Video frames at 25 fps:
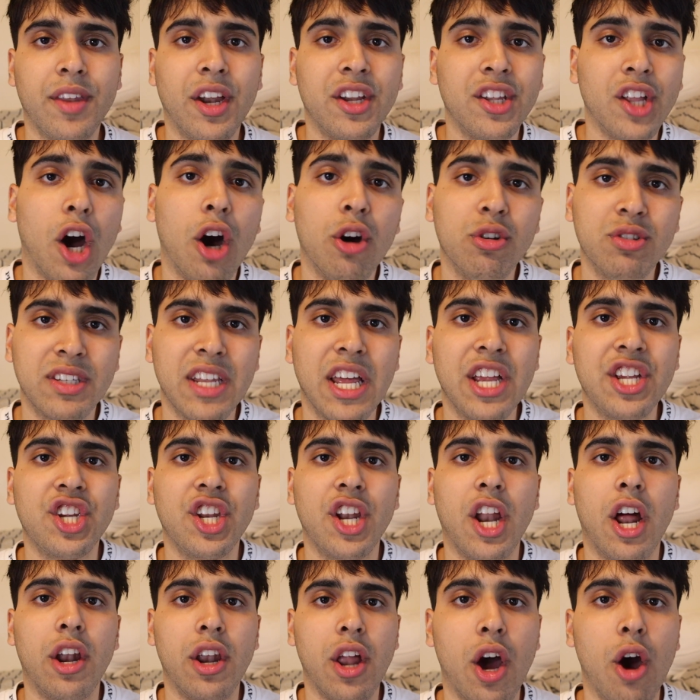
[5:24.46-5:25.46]
They're the host
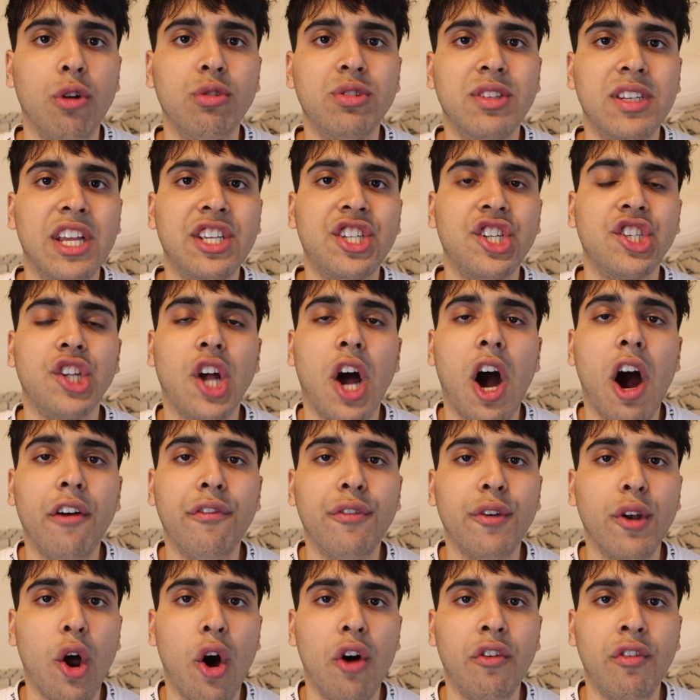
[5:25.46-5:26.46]
nation, and host nations
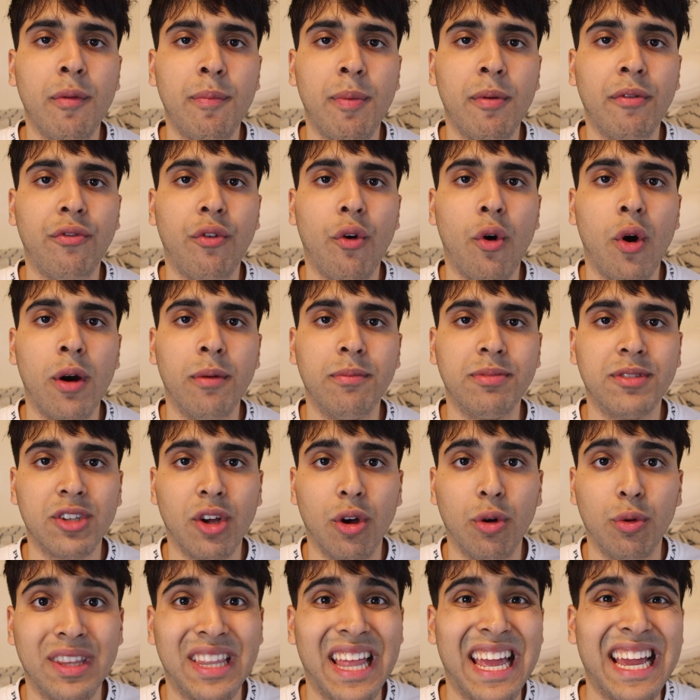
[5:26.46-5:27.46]
often overperform,
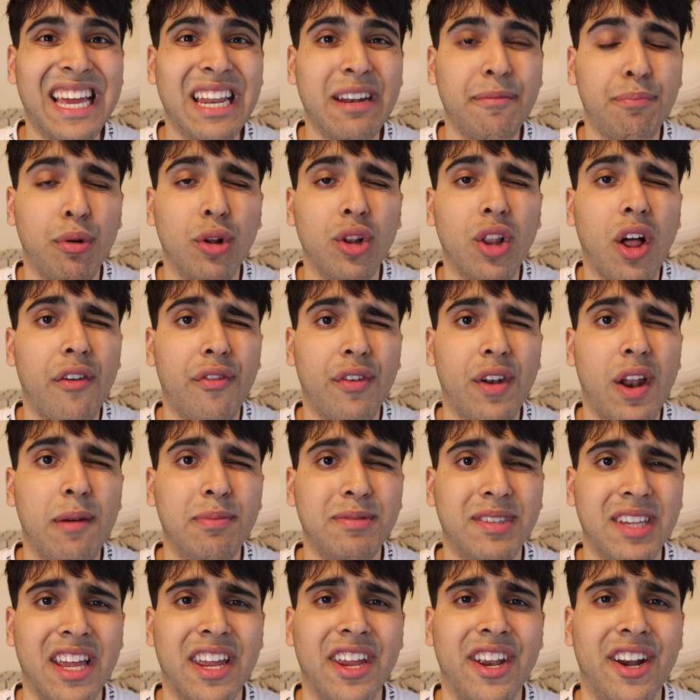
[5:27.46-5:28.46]
so they could pull off an
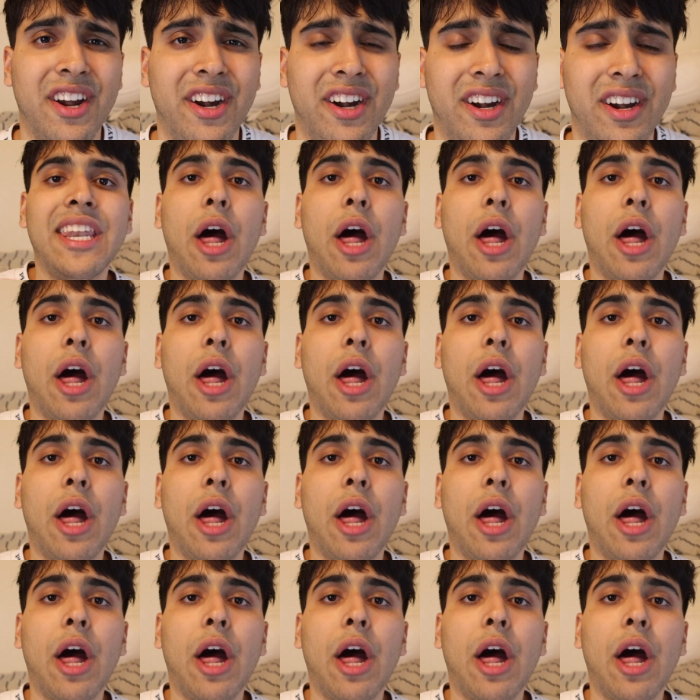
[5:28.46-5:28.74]
upset here.